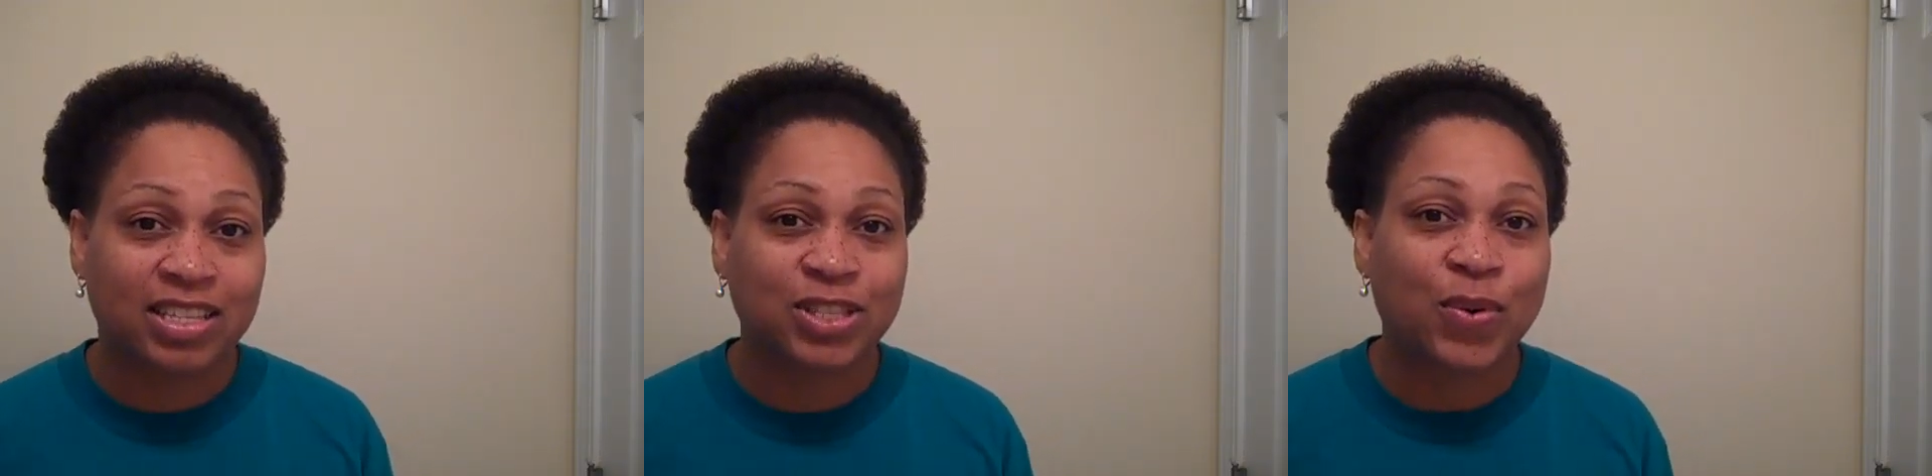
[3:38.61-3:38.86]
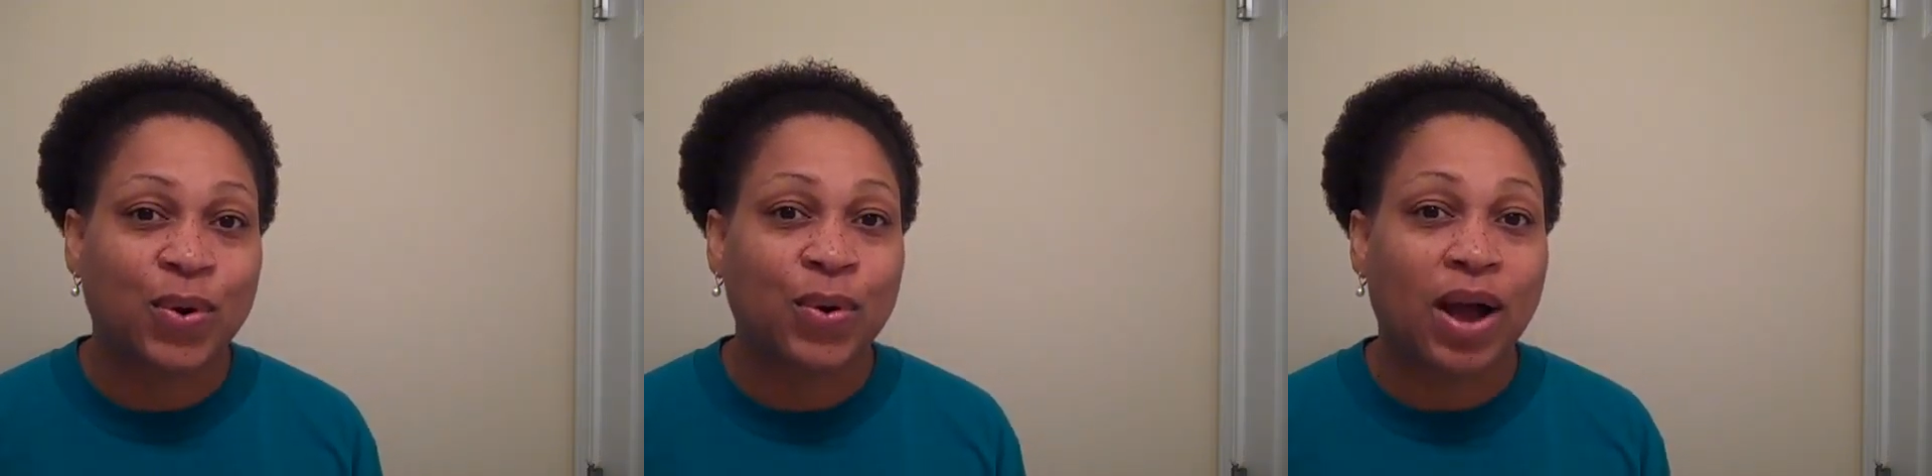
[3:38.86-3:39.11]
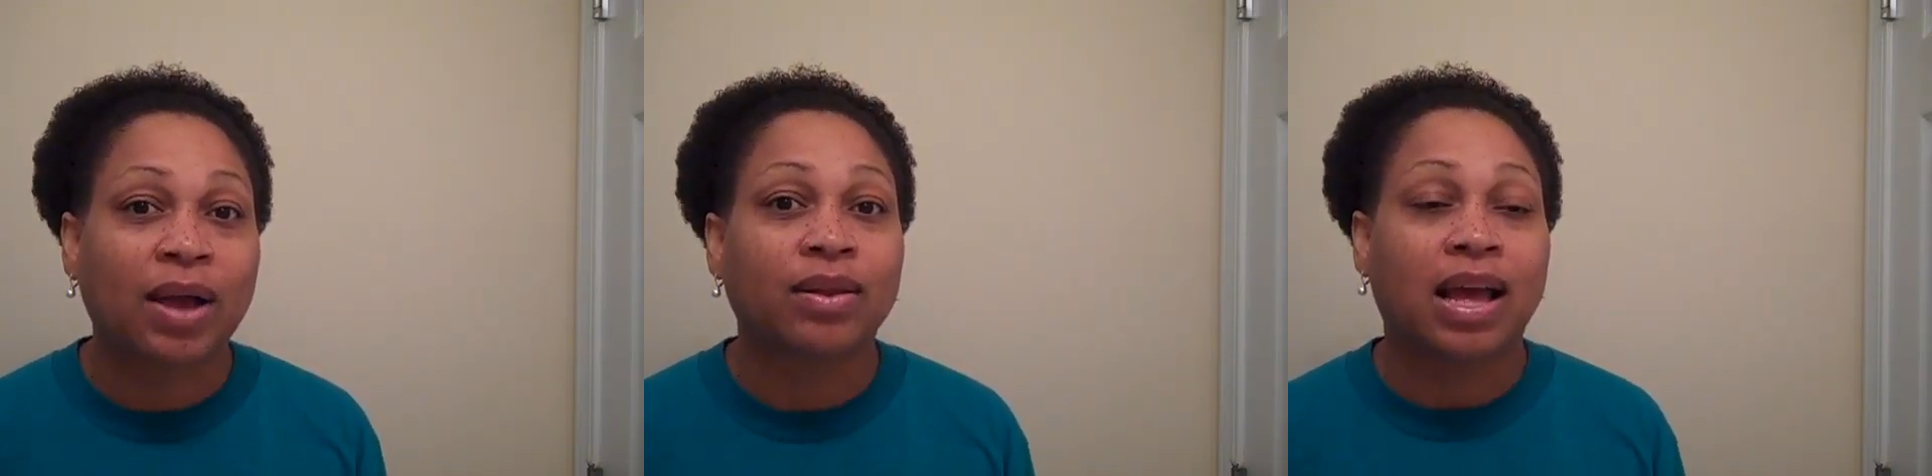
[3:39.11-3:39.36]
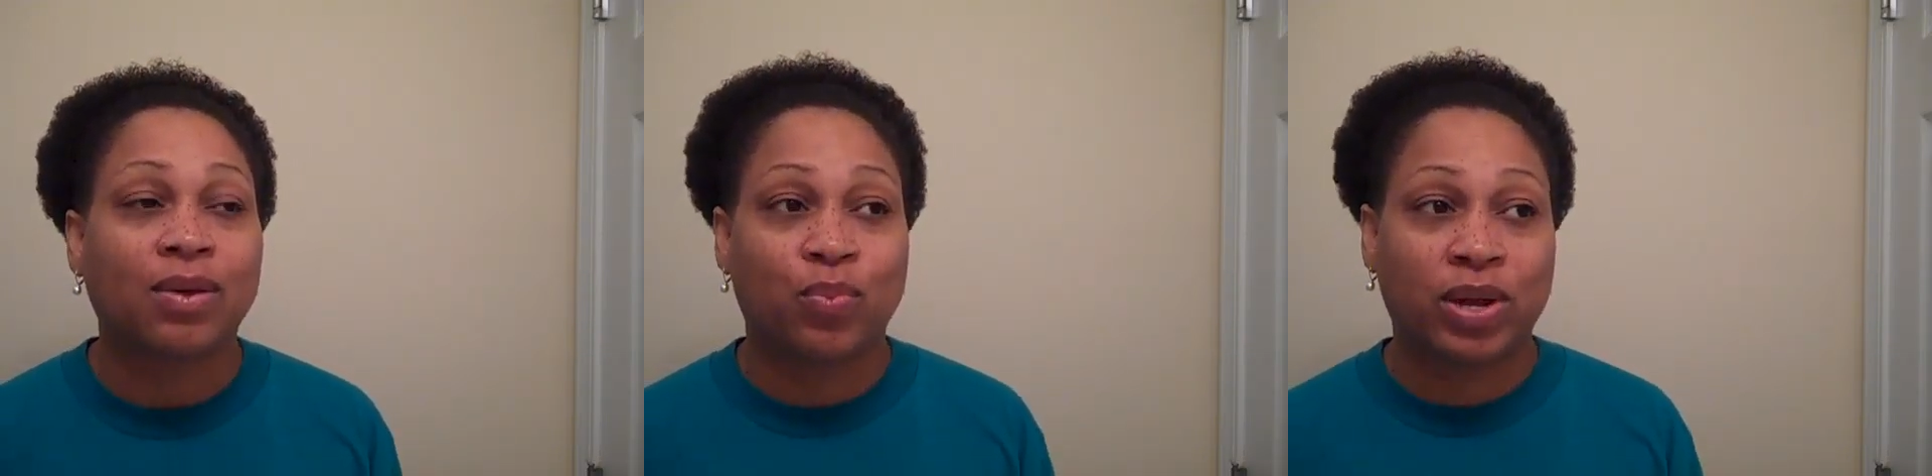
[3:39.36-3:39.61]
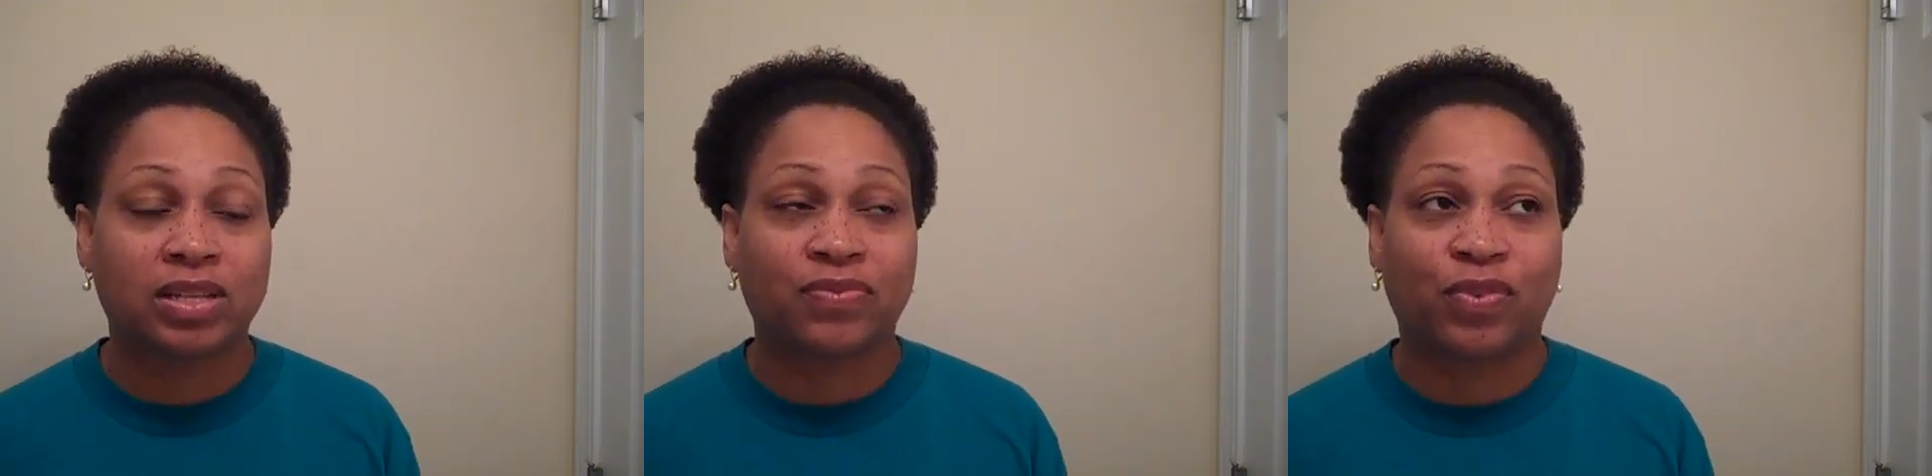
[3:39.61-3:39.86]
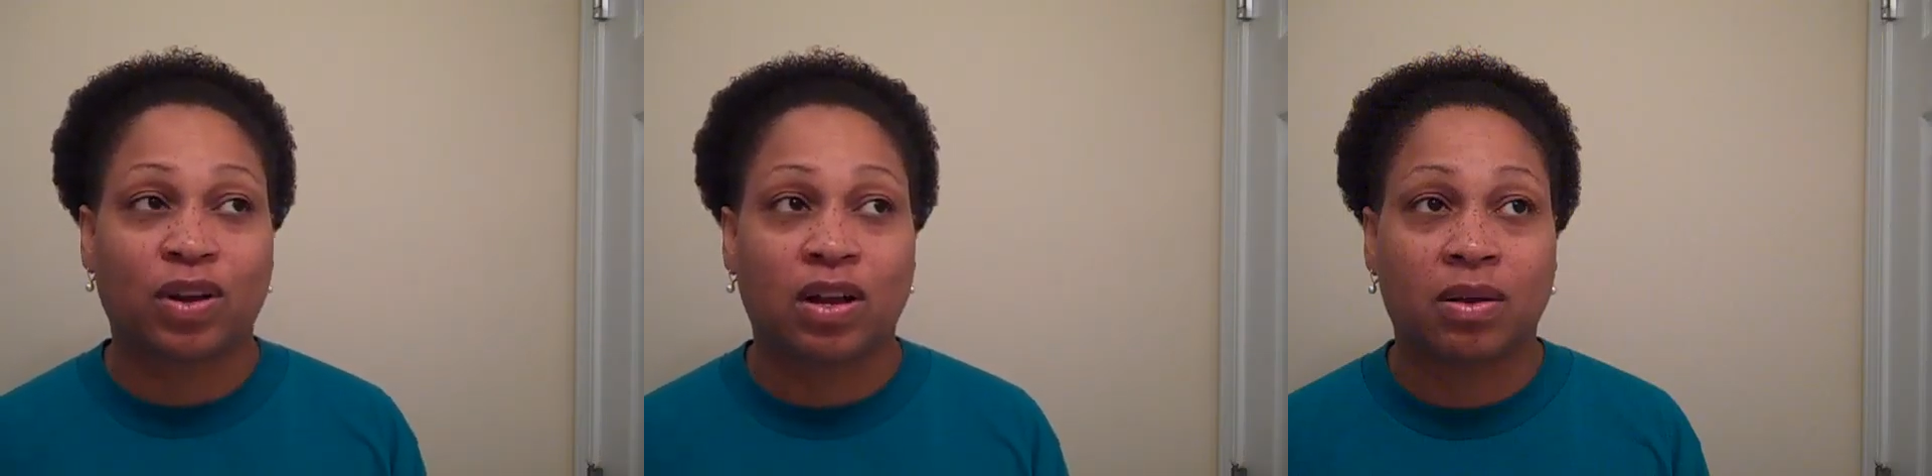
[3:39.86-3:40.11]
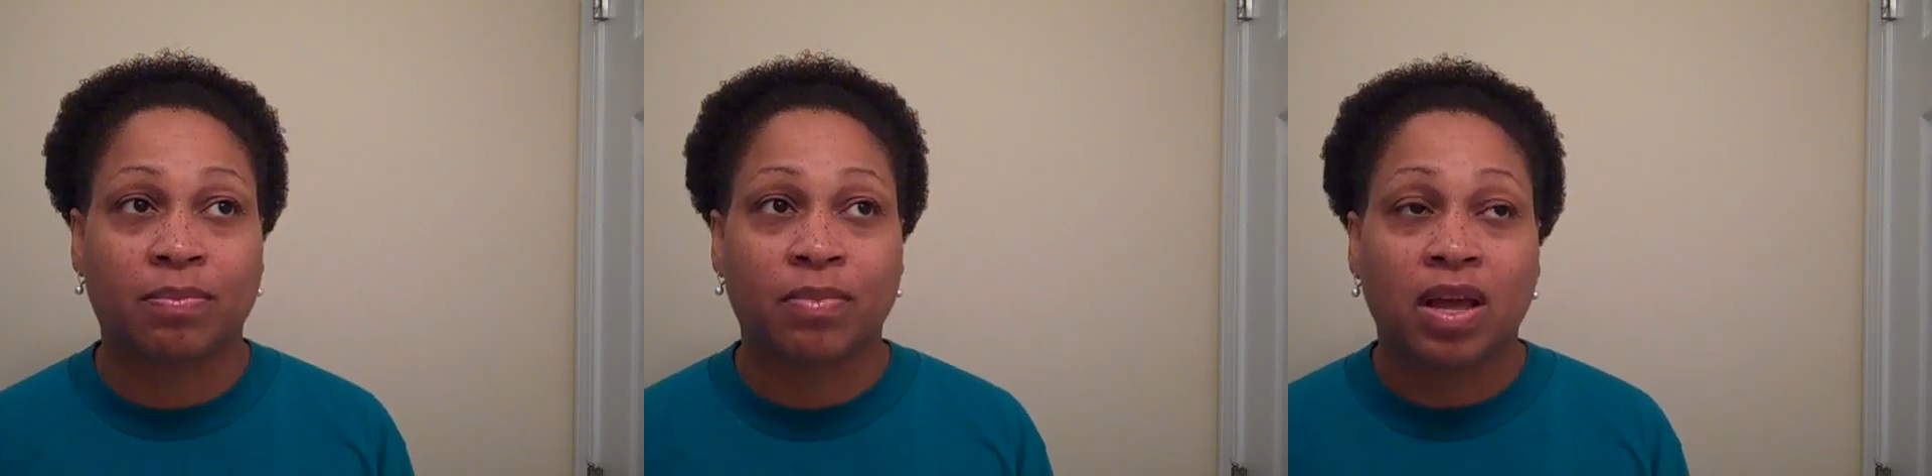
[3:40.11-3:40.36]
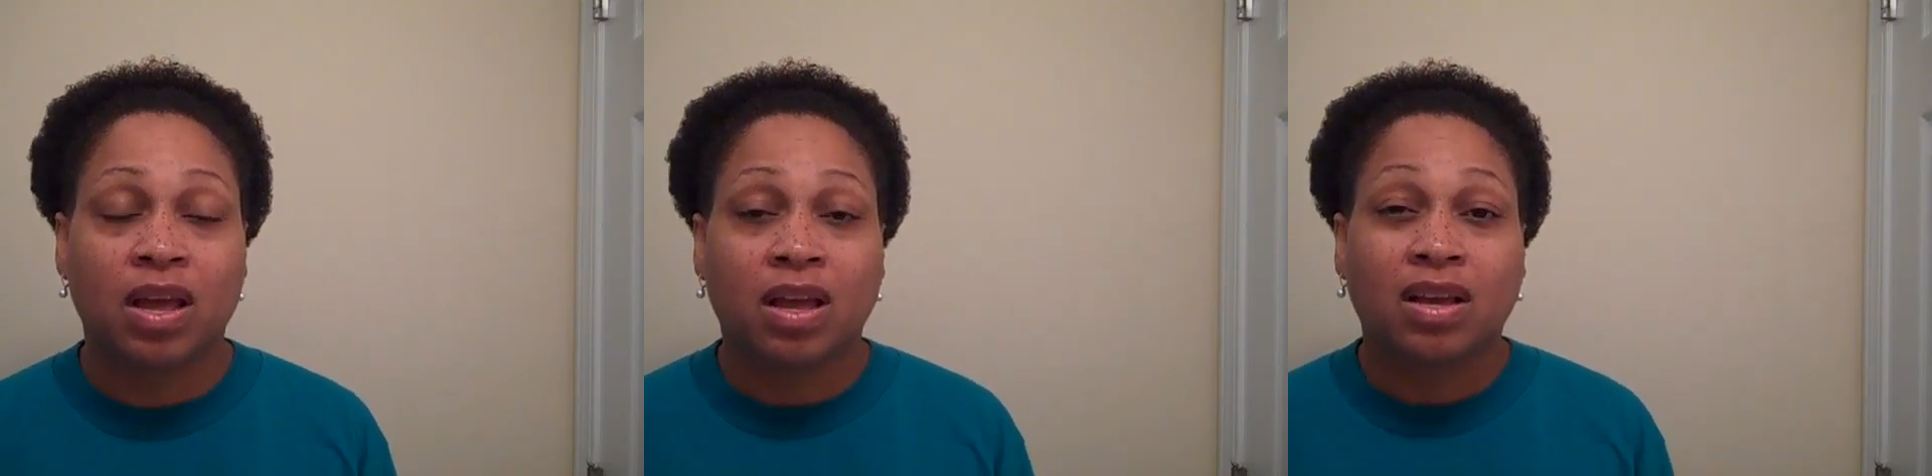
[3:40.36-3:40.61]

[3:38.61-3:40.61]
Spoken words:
So I went from